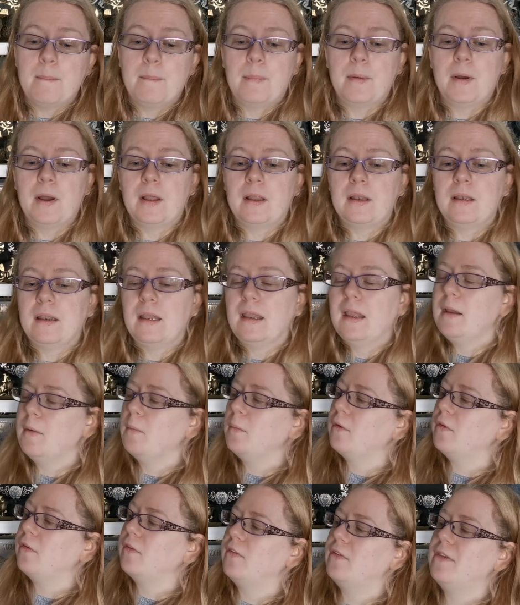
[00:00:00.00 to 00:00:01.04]
But it
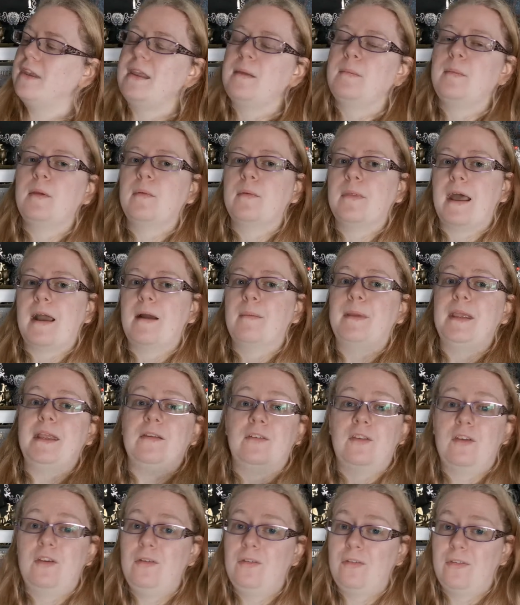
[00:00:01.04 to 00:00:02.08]
was steamy without being
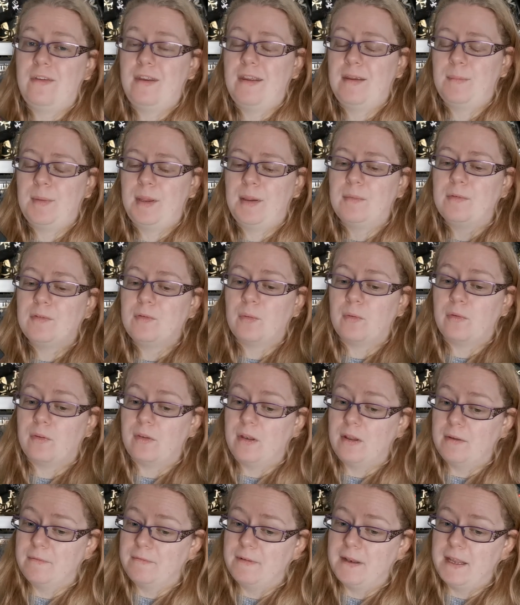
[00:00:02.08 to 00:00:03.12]
too steamy, which was
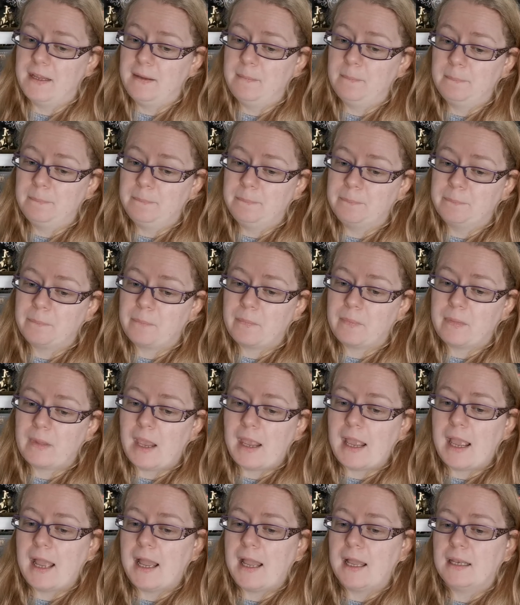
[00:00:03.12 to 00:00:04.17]
lovely.
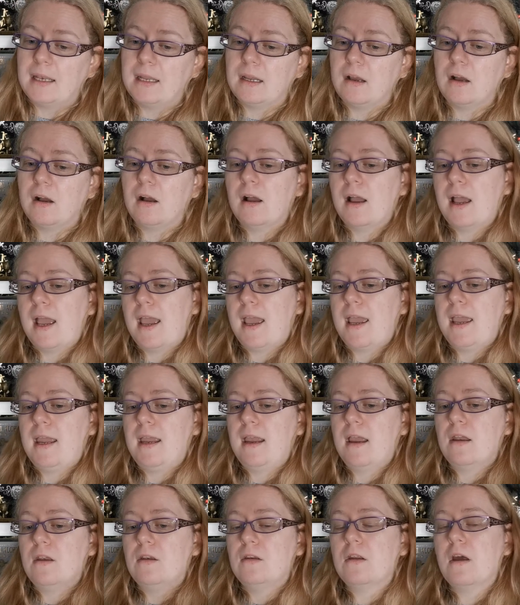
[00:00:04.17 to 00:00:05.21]
And it got
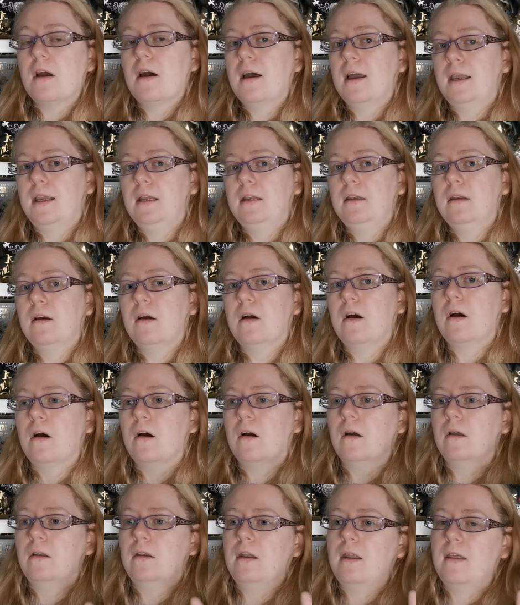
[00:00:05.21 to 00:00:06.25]
a 9
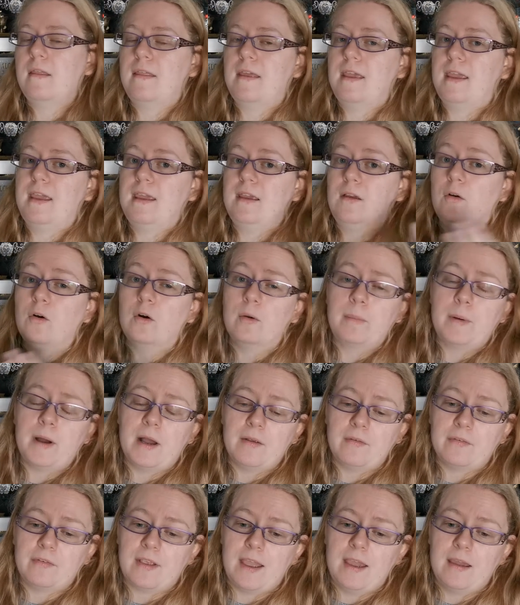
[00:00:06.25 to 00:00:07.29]
on the core
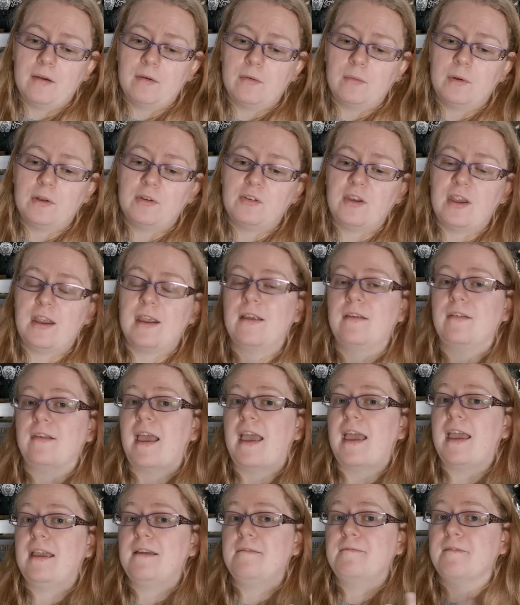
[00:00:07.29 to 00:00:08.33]
pile scale, which is
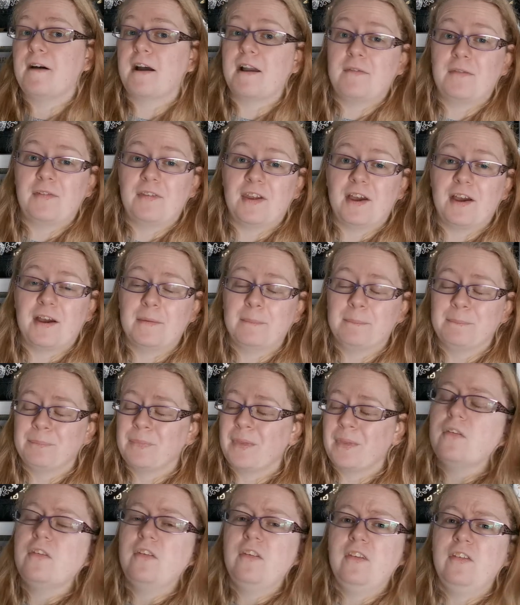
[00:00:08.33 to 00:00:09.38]
a 5-star.
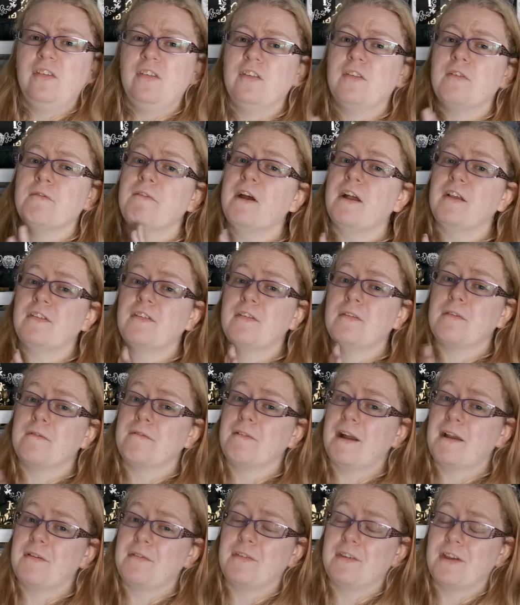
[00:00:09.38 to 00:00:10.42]
So this is the first of the
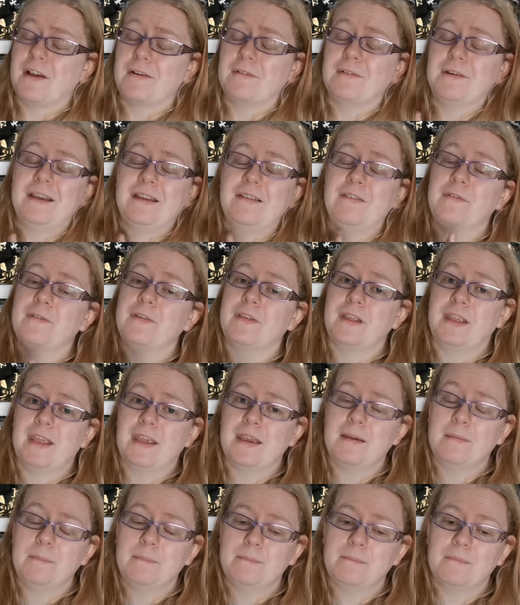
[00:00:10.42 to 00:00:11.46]
5-star reads for the
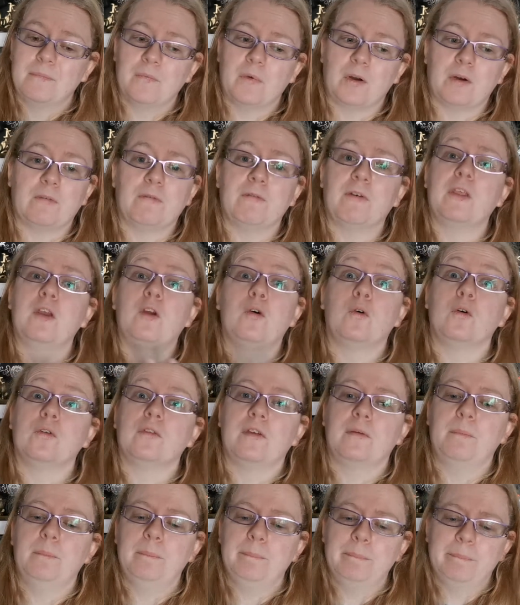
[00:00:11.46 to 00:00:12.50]
year. Well, for the
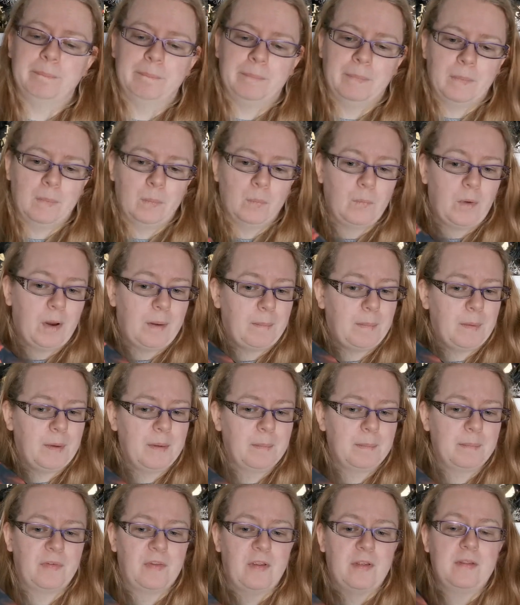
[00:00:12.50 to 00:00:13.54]
autumn wrap
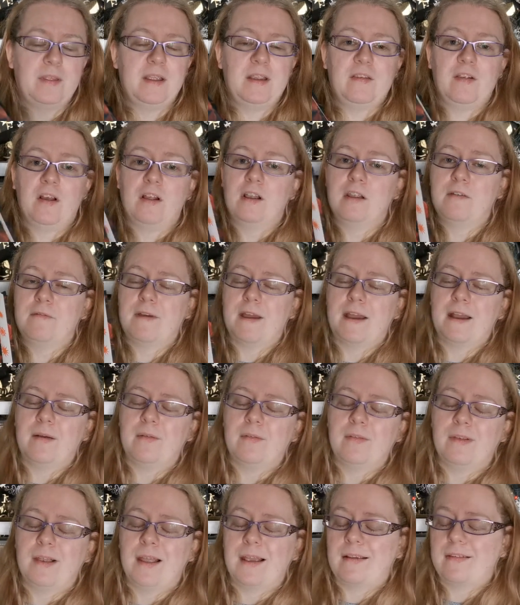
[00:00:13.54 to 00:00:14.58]
up. So these Hollow
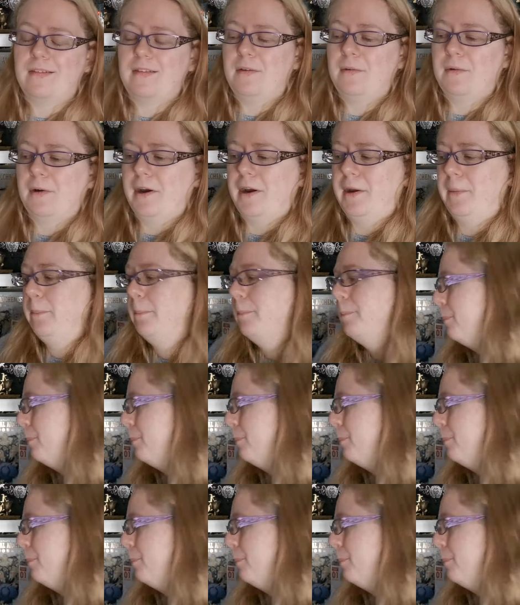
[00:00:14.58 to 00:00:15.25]
Vows, Lexi Rhyme.